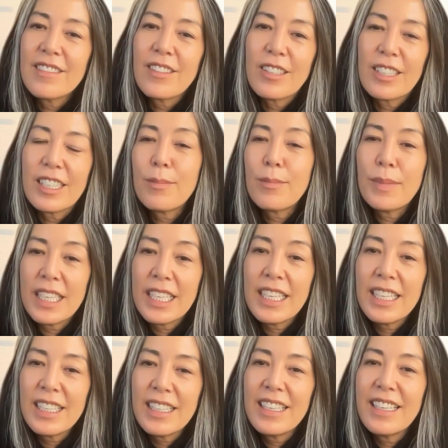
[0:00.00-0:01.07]
are going to
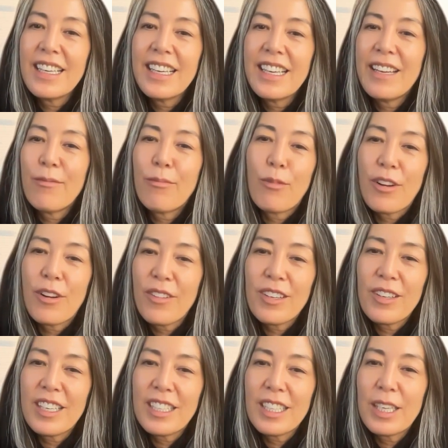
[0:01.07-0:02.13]
be and where mm-hmm. they're
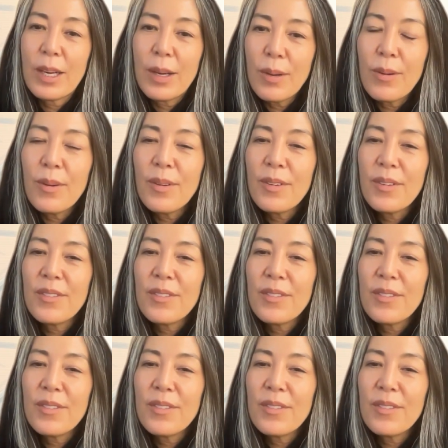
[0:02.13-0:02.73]
going to go.